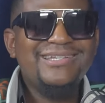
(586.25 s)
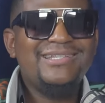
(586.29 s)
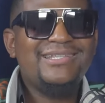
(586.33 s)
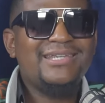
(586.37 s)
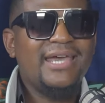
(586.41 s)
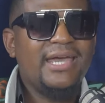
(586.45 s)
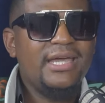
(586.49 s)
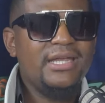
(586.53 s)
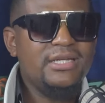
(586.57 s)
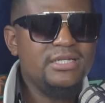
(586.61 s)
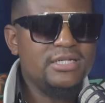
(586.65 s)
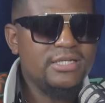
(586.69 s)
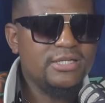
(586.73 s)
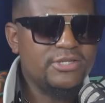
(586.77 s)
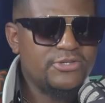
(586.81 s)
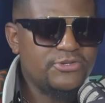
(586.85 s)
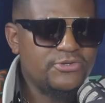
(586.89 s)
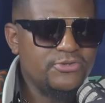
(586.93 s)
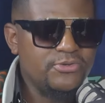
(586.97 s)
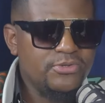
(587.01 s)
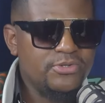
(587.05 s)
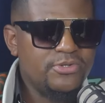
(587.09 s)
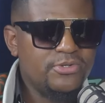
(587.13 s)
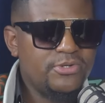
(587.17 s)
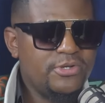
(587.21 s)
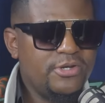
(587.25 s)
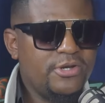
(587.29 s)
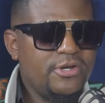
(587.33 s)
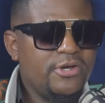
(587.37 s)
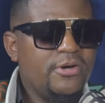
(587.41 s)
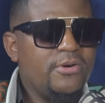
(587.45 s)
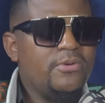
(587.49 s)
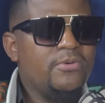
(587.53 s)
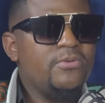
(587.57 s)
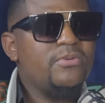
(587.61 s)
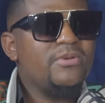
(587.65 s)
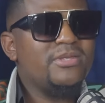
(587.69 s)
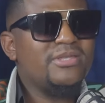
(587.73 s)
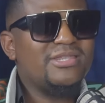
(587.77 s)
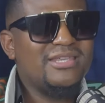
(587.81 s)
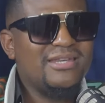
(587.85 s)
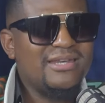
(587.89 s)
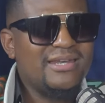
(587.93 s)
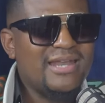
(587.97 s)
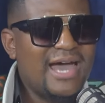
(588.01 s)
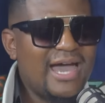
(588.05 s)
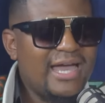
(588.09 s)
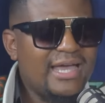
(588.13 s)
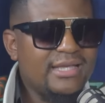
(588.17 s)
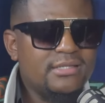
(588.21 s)
tailored suit, you know, with a
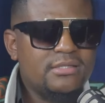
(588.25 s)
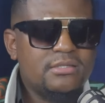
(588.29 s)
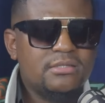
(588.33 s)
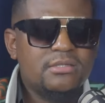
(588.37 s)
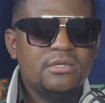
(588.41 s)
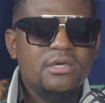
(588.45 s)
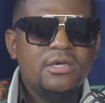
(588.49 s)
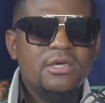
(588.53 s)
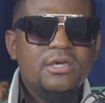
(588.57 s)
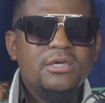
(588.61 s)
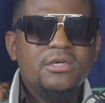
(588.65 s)
nice,